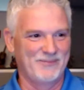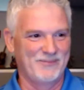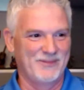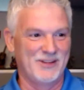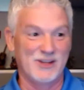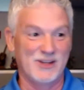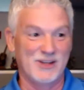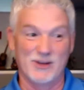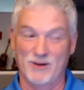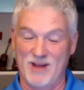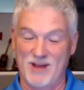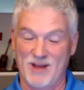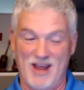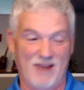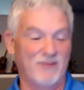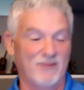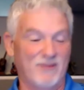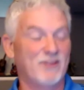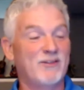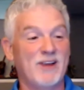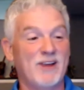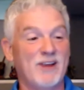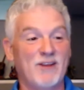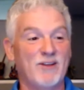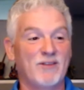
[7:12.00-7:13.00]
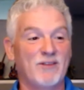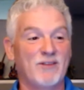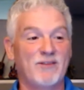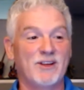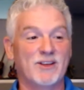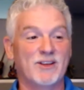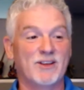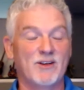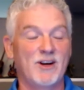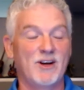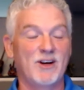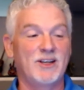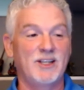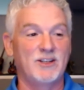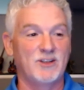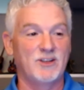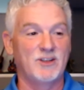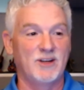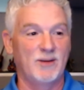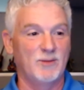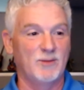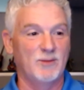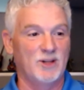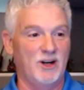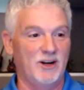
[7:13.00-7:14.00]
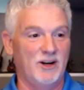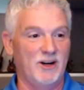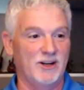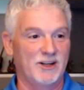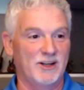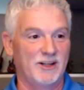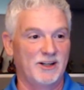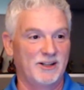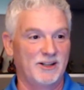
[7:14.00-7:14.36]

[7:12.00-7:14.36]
you have a favorite fifth grade teacher named Clark?